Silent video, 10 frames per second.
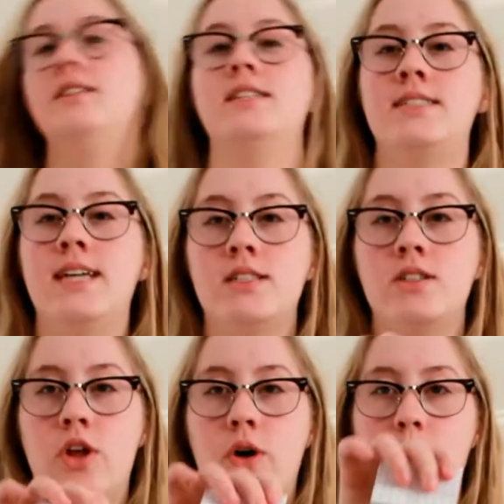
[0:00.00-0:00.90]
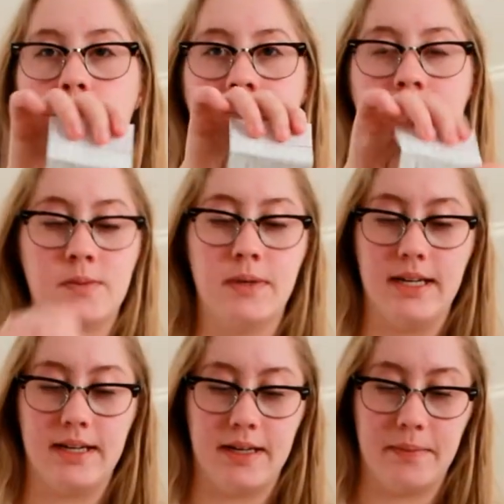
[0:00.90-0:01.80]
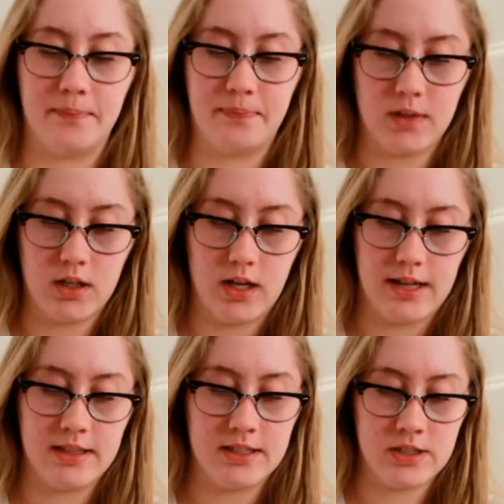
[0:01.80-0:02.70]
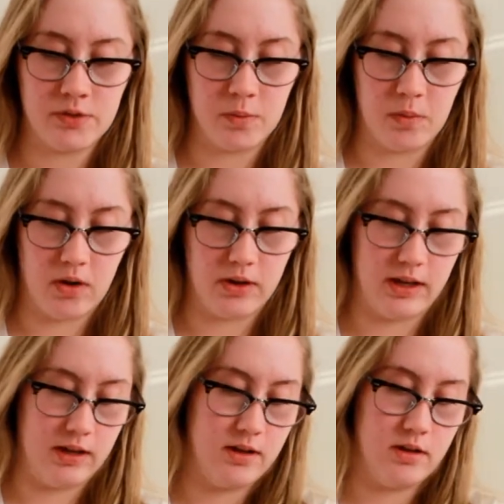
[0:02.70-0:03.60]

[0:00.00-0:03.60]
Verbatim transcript: This says Lobe and that's my nickname. I think this is from Molly.